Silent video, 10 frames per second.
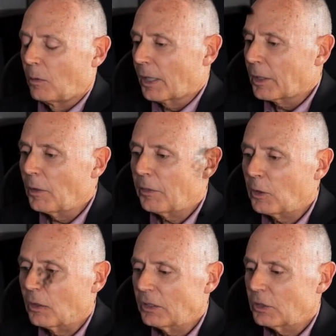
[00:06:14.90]
What I
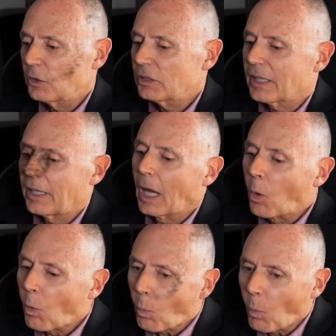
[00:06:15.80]
mean by this is that,
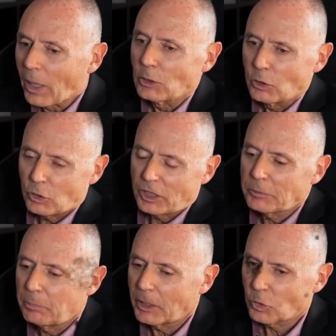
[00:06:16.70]
even though
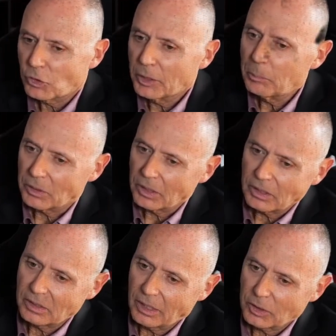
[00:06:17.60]
these aspects are
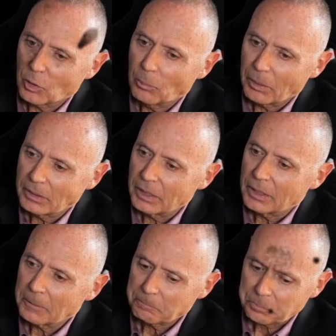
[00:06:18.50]
important in
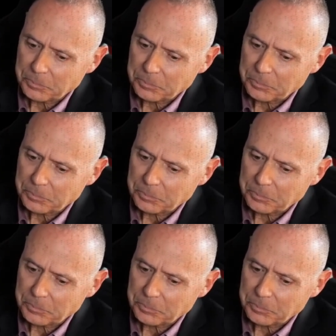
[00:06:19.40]
psychopathy,